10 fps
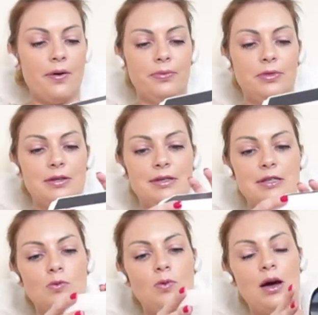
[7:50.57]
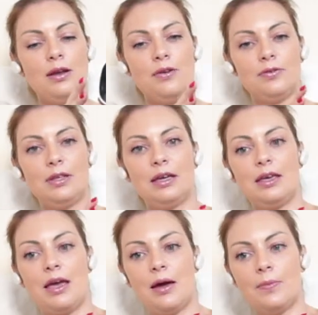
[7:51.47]
Um, this is one of the
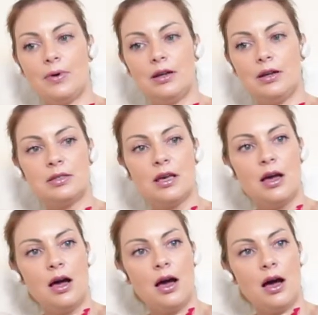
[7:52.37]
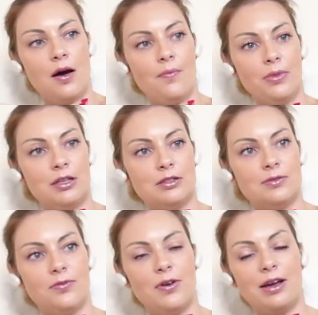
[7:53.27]
cameras. Um,
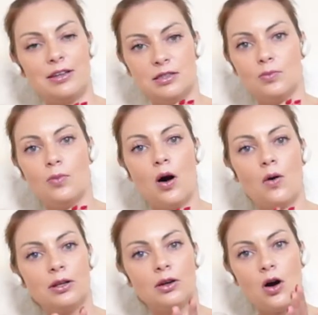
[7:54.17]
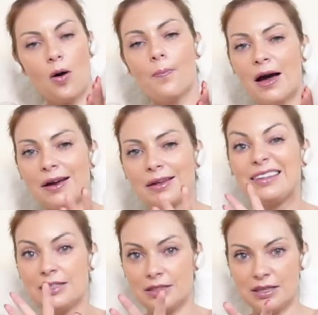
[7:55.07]
it's very small and
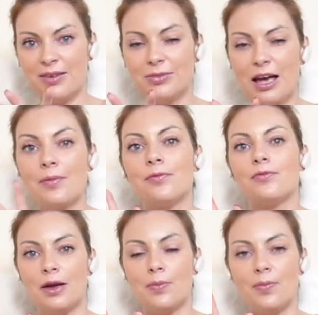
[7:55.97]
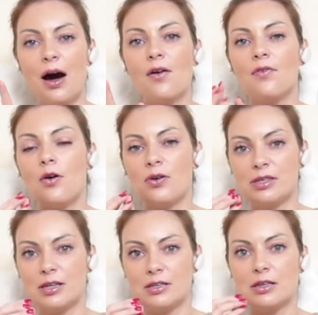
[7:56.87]
compact. At the same time, very powerful.
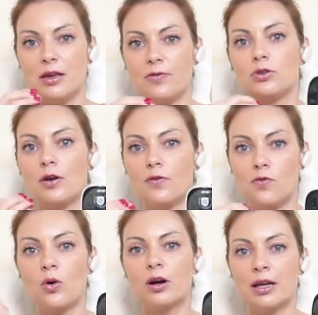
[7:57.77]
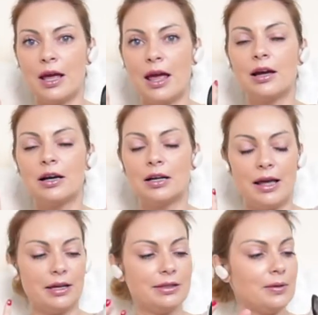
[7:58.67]
It does give you the 4K
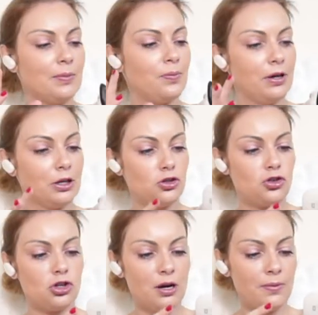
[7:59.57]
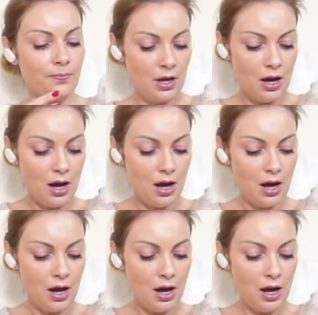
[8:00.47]
clarity picture.